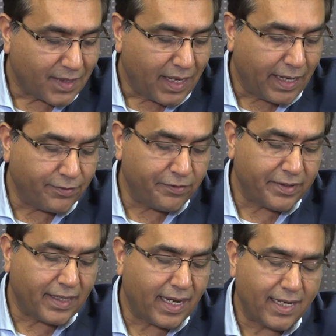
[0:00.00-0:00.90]

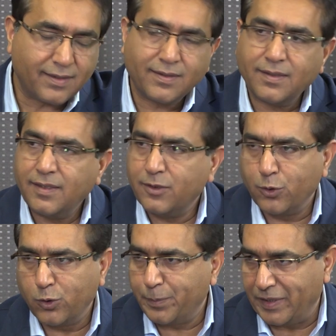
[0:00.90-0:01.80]
everyone has his
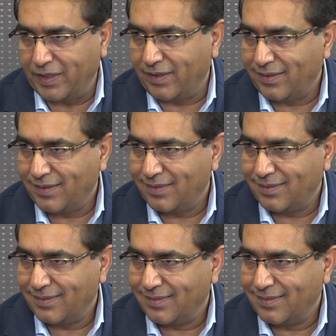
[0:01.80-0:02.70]
own opinion,
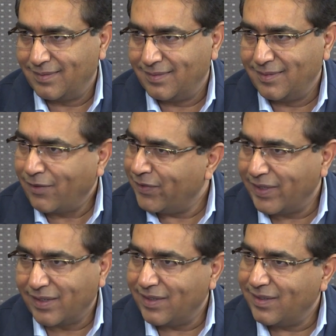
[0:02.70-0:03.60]

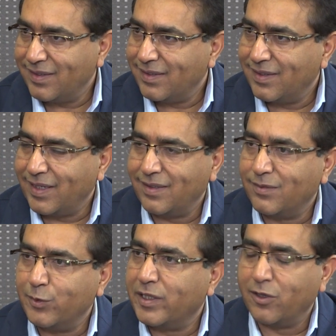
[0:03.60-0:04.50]
definitely, right?
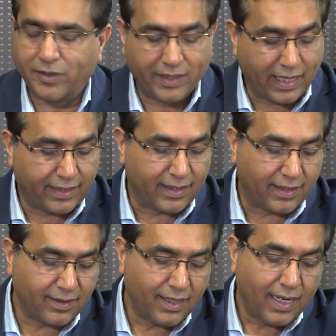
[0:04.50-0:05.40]
We cannot deny
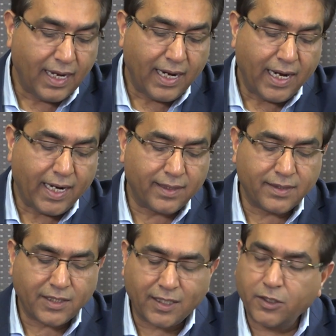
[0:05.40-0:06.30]
that. And the
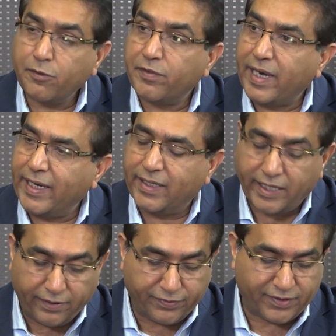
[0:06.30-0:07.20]
Charter of Rights
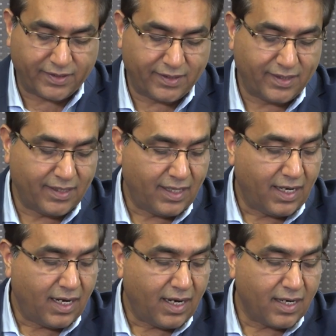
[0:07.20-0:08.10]
gives
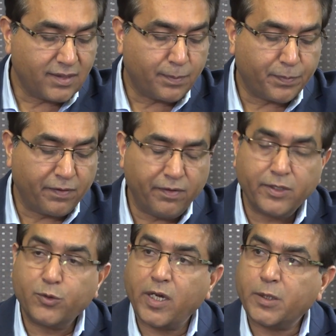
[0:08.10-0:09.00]
us the
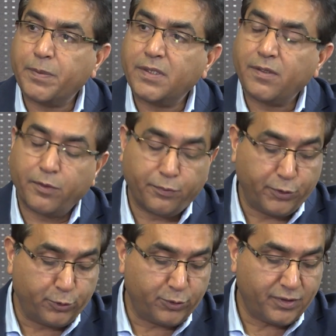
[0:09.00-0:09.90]
privilege to express our
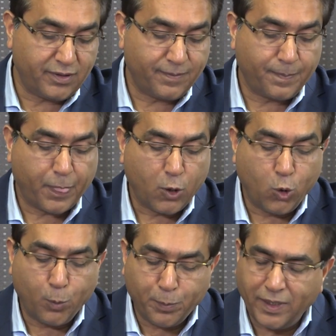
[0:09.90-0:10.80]
views
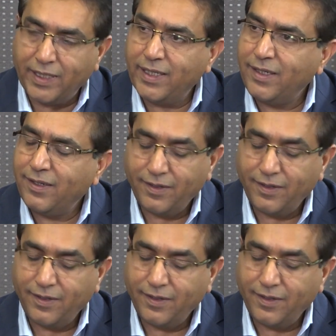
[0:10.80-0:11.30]
openly,